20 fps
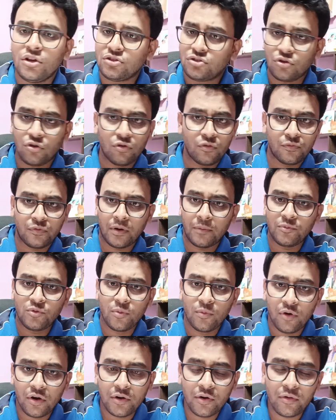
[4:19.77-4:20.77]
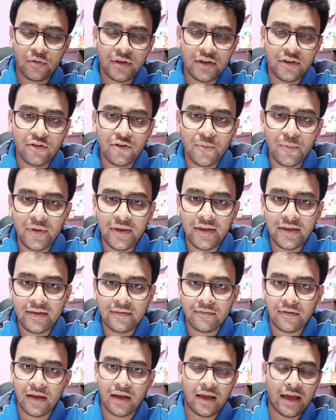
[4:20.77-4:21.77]
So from tomorrow you will
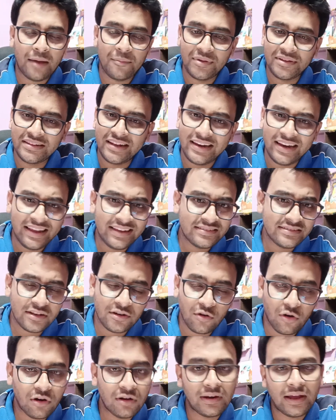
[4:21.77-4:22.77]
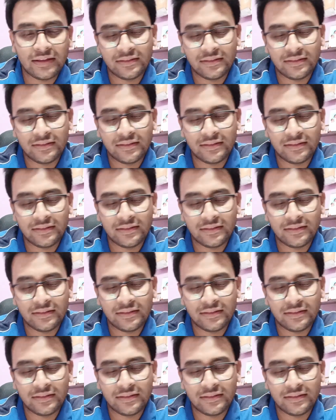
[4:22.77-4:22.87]
be having the links and all.